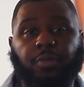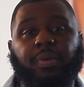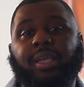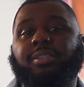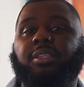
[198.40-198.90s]

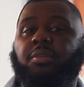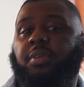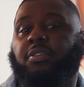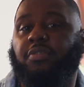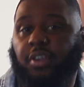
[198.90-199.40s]
paints can
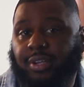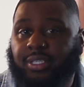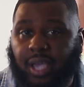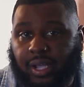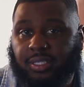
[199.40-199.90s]
be very
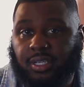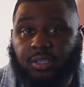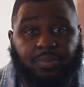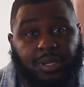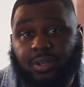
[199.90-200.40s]
toxic
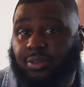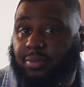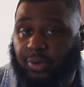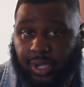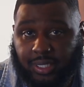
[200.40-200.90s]
depending on the
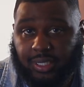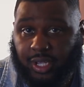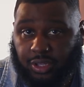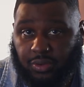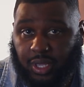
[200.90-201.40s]
brands that
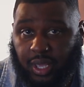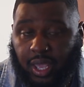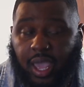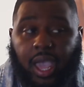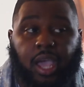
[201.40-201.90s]
you get.
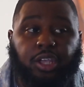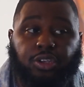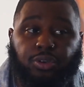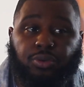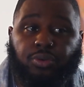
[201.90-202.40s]

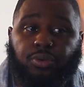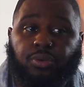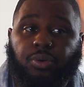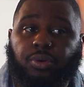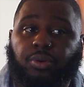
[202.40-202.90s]

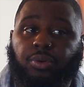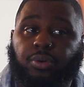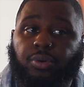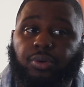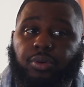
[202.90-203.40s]
You
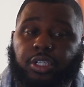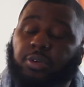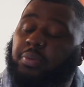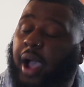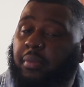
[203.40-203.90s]
should
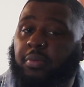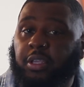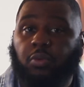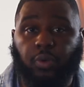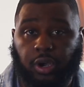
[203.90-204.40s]
probably
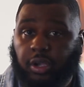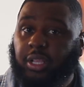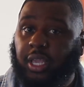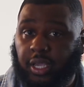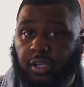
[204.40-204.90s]
wear
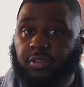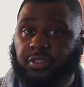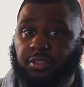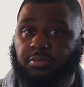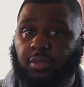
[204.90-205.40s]

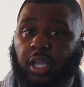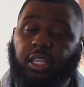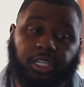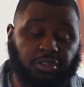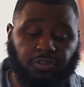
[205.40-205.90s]
gloves
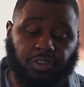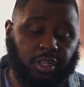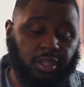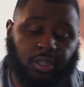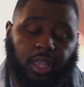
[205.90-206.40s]
unless you're
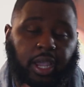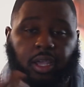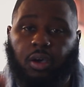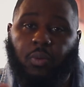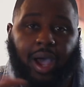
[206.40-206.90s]
feeling
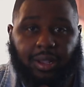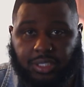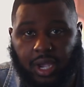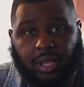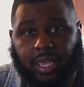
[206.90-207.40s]
like a wild
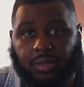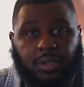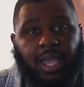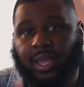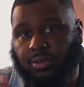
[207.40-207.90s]
child like
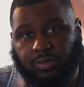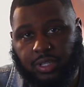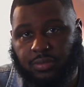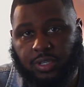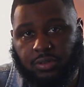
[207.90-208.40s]
me. I don't
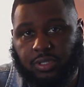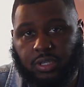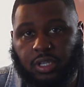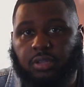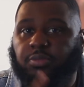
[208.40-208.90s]
really be using
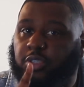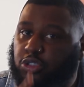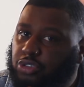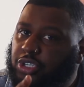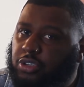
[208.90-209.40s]
gloves, but you
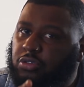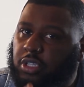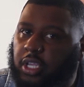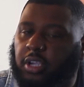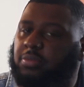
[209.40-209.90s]
should use
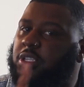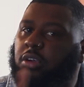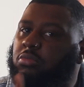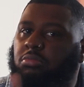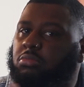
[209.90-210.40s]
gloves.
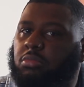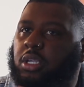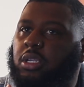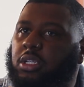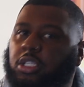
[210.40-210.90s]
Don't
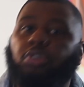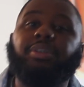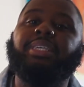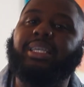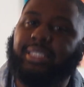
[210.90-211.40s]
do
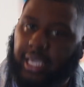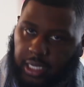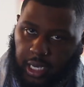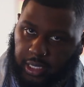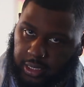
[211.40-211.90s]
as I say,
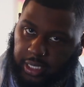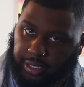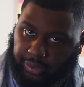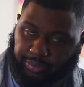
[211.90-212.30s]
not as I do.